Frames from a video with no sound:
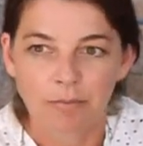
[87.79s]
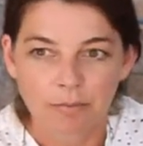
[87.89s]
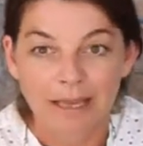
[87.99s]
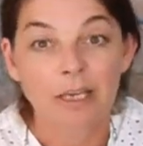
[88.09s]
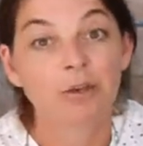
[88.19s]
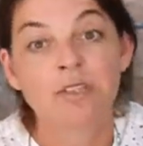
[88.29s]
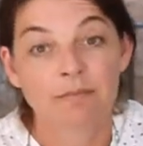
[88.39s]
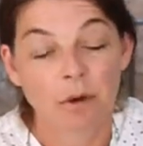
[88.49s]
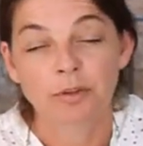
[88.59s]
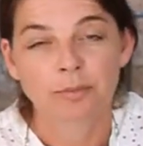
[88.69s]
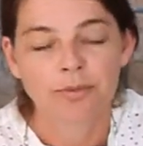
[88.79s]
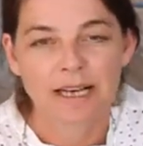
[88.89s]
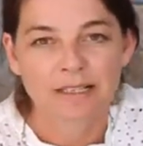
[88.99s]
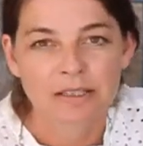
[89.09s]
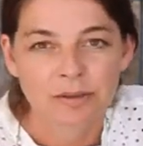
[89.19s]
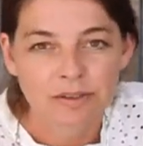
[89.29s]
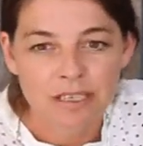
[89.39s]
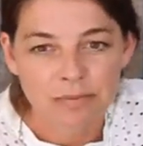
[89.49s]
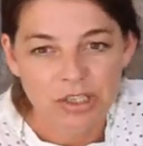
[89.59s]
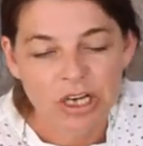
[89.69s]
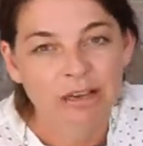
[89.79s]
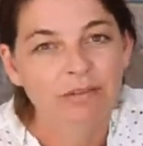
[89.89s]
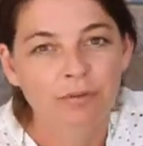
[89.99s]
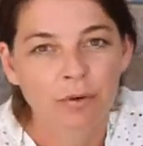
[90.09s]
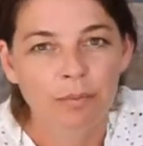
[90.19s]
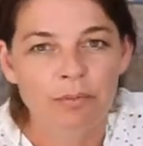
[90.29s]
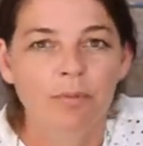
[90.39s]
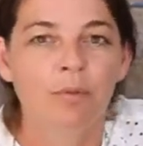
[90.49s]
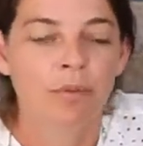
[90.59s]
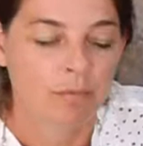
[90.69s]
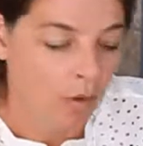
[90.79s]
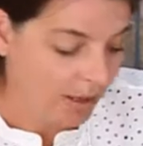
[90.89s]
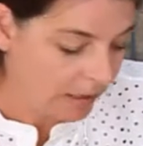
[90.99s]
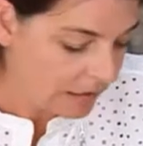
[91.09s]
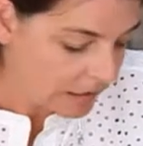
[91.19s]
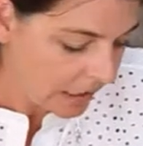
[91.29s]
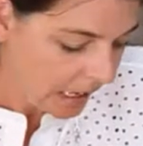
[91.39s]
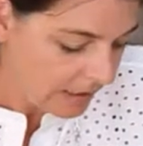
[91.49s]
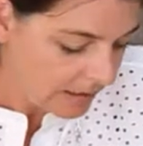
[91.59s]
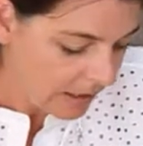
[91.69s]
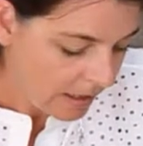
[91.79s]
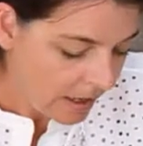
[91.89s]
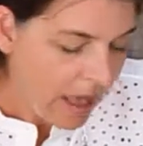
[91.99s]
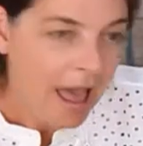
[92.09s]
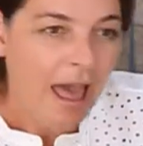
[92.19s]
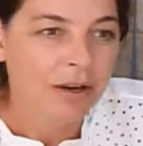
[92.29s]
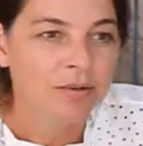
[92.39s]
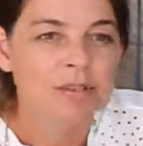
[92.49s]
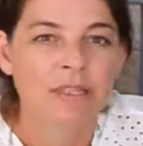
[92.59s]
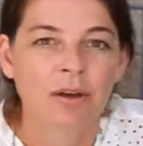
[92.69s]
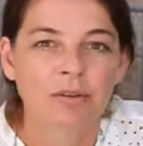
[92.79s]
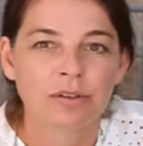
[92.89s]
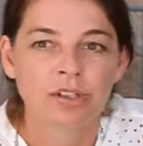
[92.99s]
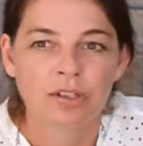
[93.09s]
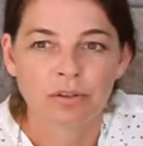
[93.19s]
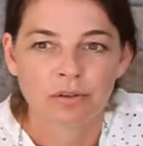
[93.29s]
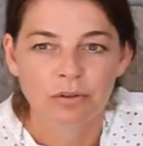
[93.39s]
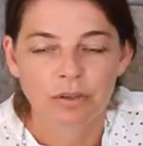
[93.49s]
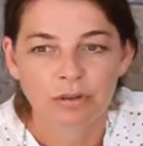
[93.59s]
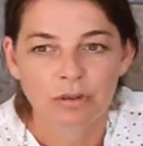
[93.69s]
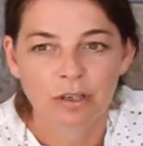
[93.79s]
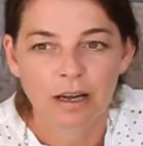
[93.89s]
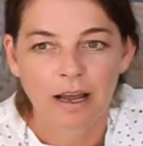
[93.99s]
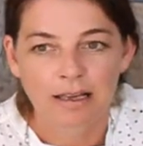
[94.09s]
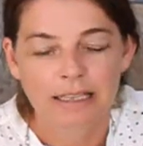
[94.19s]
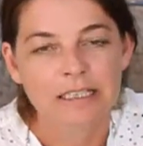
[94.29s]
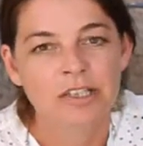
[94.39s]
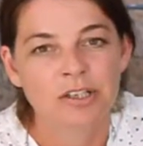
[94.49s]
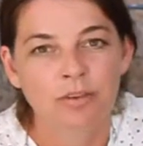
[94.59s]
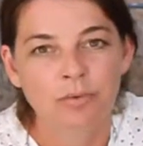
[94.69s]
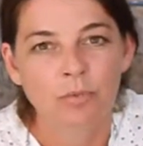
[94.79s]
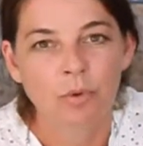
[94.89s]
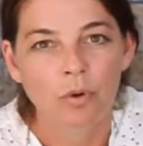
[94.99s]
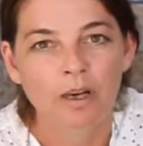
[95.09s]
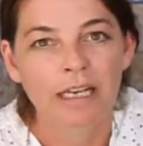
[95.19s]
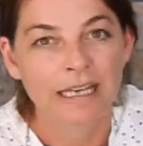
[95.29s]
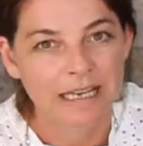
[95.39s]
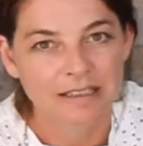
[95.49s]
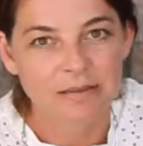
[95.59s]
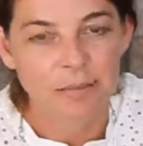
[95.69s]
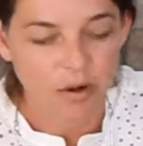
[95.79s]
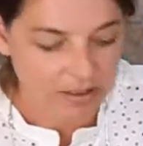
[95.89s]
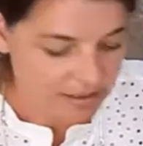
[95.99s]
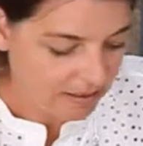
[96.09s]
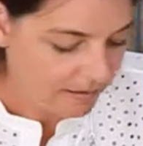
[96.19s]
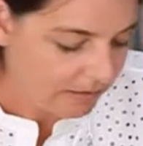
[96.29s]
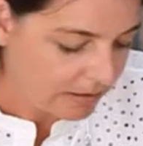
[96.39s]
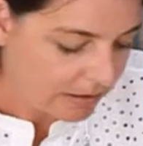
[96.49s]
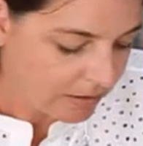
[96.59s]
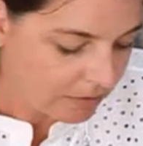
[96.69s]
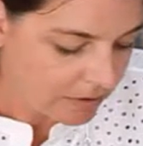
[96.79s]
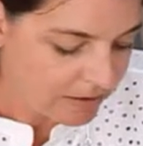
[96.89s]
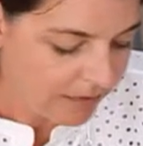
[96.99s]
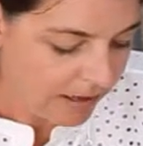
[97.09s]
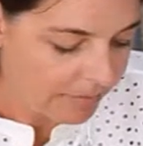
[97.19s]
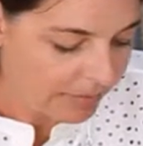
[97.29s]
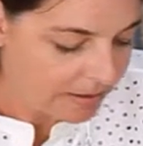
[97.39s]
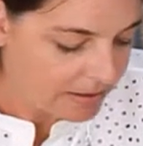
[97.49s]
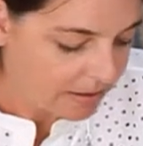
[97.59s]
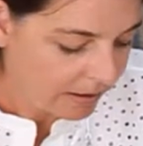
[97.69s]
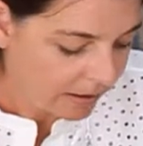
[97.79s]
making use of multiple data sources which can inform more than one indicator and also to uh, lead to more connected policy development.